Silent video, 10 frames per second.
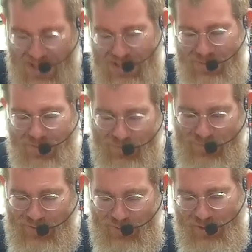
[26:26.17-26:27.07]
to
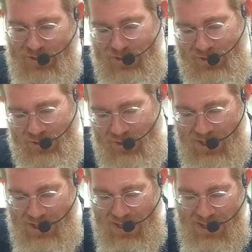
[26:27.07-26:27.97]
fulfill the mission.
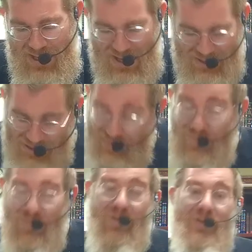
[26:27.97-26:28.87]
And
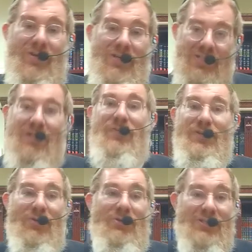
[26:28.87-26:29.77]
therefore, Sefer
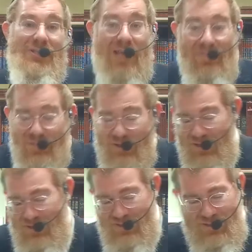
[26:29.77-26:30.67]
Yona is left to
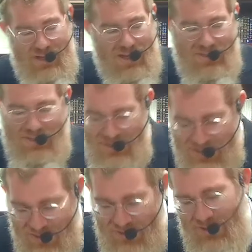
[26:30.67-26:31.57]
us to
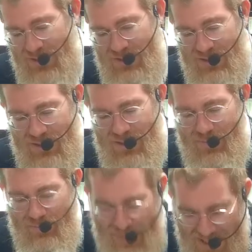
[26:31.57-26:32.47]
teach us
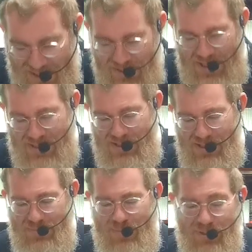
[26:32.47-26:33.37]
many
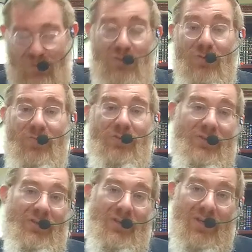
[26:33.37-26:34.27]
lessons about tshuva
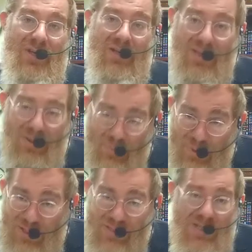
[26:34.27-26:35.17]
that
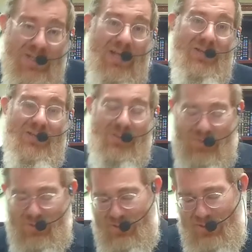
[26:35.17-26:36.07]
we as Klal
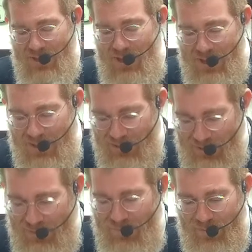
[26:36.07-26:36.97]
Yisrael can
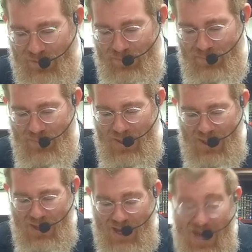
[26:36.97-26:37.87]
learn from.
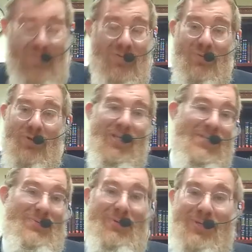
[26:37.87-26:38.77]
After all,
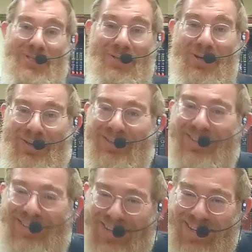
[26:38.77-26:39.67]
that's where we started.
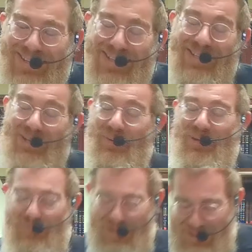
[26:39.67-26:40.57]
That the
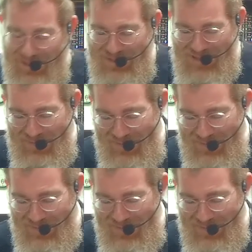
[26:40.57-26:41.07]
Gemara in Megillah and Daf